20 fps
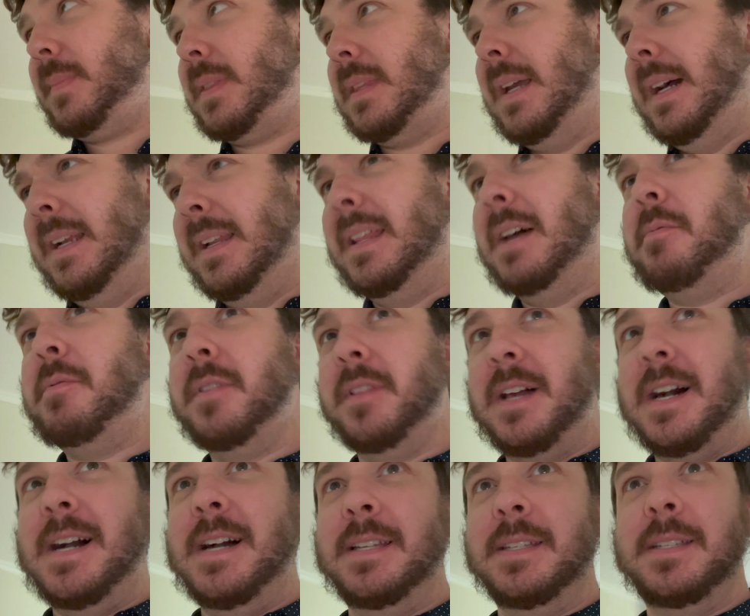did that one
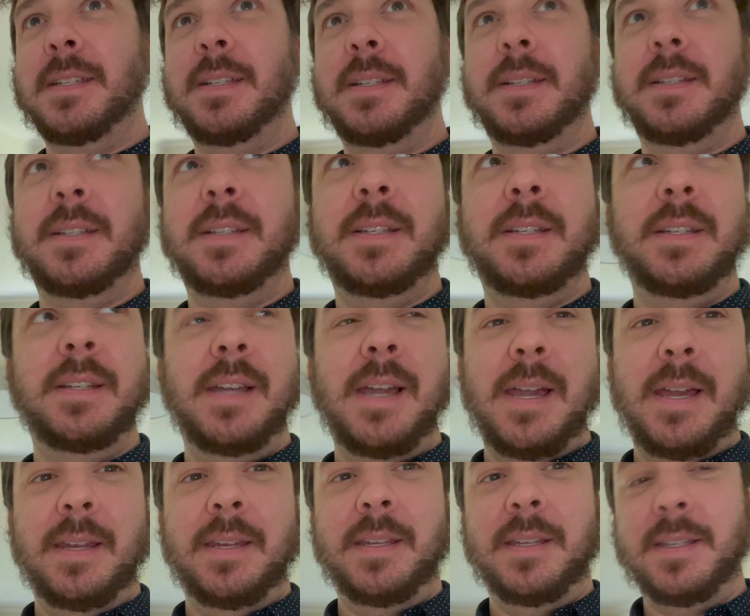last,
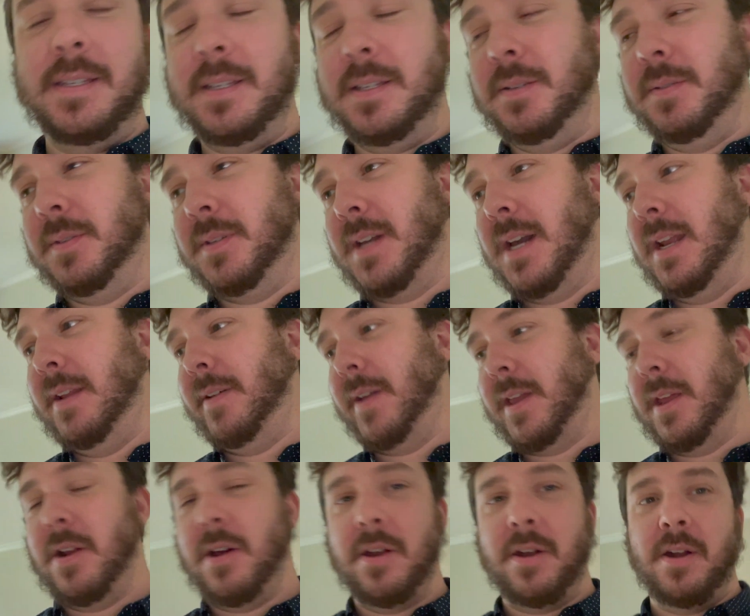and it was kind of like an
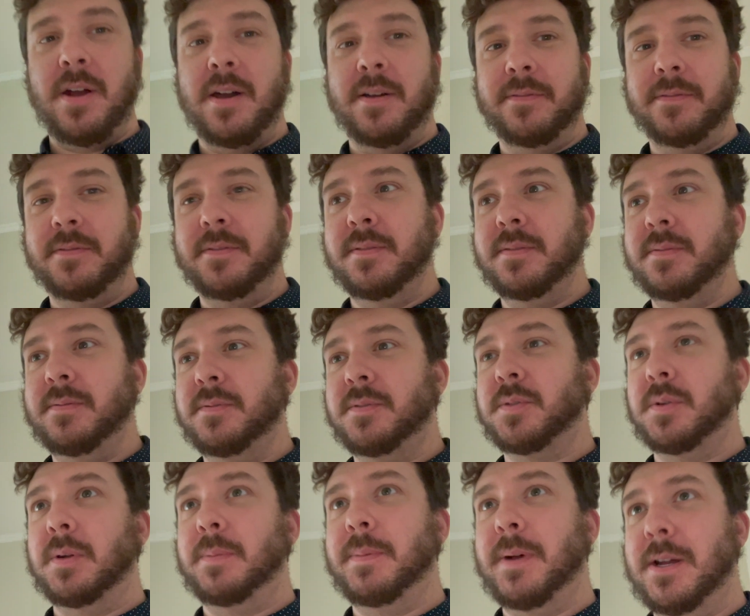on and off
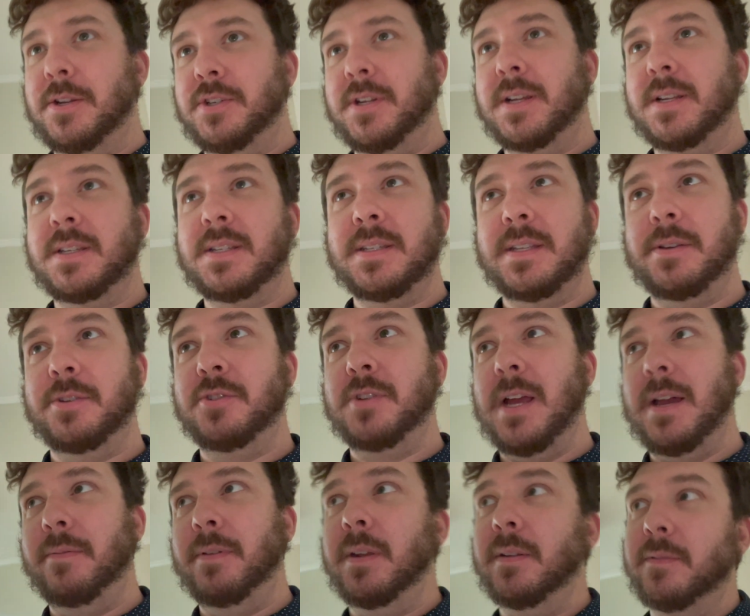sort of project because I was
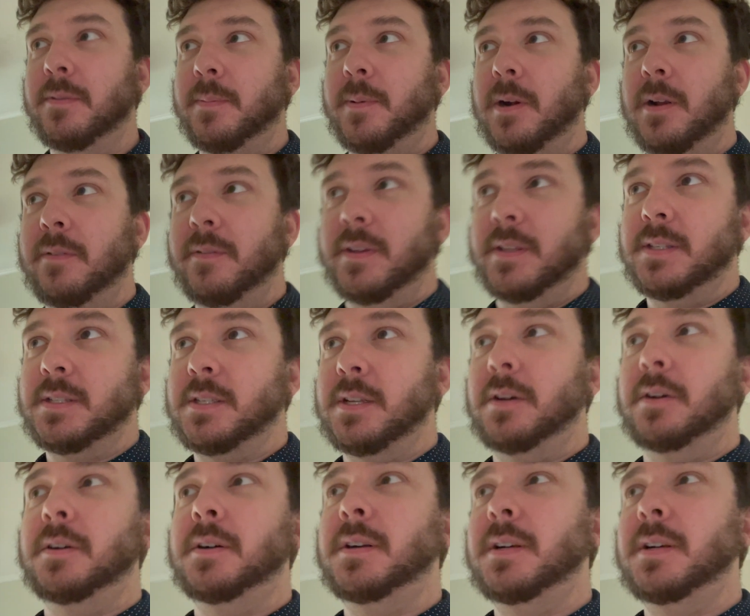traveling for part of it. So,